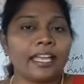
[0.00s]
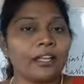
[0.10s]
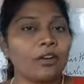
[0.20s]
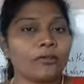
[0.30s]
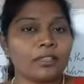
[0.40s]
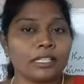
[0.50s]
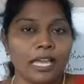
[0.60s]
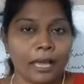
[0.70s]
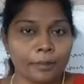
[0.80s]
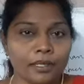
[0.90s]
hair of the
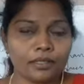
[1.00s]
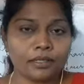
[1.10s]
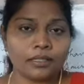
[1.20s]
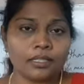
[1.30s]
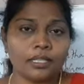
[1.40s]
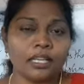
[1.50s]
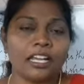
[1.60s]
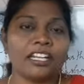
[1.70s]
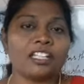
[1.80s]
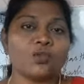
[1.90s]
camel,
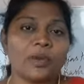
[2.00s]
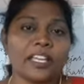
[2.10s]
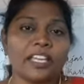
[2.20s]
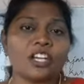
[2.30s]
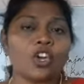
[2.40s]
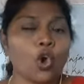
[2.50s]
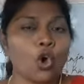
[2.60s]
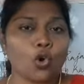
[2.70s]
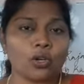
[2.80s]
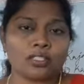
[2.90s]
it is very
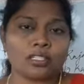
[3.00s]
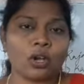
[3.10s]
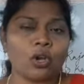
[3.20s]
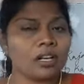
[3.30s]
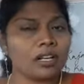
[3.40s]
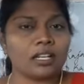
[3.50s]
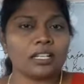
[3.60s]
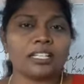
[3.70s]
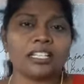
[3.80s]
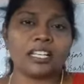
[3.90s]
coarse or a
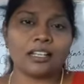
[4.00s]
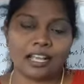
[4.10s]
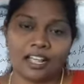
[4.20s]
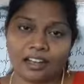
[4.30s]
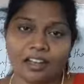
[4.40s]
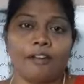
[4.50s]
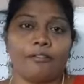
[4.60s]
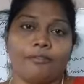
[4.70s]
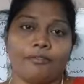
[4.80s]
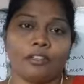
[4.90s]
little
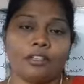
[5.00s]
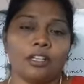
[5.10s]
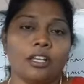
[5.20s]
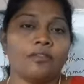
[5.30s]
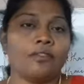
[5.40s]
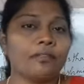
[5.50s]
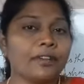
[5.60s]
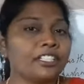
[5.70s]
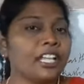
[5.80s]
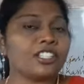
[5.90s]
rough. when
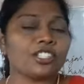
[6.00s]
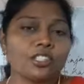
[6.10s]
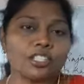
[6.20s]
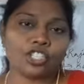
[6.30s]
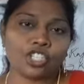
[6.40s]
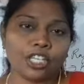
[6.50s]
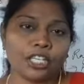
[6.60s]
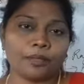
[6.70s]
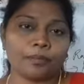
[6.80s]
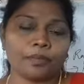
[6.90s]
we touch the
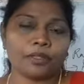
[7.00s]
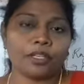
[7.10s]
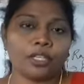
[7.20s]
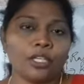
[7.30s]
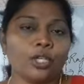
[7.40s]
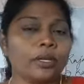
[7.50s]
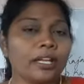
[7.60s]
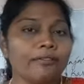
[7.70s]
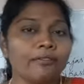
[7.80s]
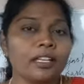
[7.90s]
sheep, you
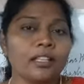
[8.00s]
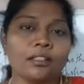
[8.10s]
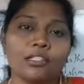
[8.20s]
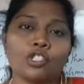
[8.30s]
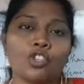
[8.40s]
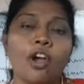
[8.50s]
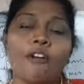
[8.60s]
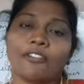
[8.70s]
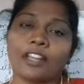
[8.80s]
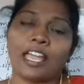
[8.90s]
can feel the
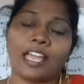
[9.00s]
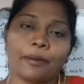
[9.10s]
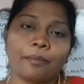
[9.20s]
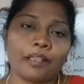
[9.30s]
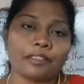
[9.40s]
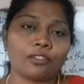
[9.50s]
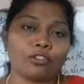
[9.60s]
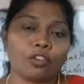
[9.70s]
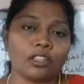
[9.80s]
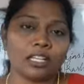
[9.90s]
soft hair present
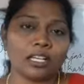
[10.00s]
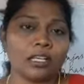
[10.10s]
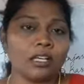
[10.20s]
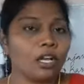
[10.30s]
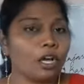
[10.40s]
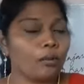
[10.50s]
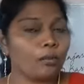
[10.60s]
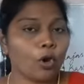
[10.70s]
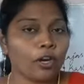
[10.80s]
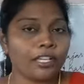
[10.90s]
on the
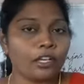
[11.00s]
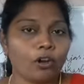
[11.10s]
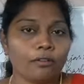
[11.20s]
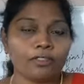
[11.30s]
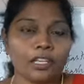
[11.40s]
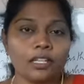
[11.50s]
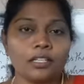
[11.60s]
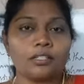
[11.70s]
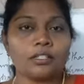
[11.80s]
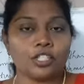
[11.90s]
body of the
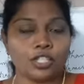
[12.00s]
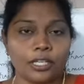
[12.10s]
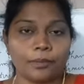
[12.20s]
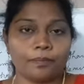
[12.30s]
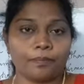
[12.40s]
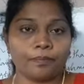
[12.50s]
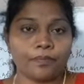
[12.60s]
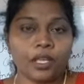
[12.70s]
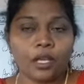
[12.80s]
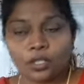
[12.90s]
sheep.
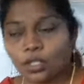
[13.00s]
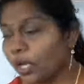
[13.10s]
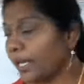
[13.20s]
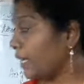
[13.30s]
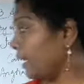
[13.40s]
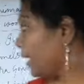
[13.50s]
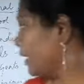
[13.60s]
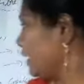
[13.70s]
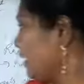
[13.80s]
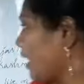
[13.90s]
So in
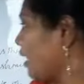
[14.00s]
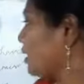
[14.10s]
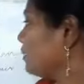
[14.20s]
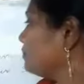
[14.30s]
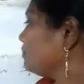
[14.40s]
India,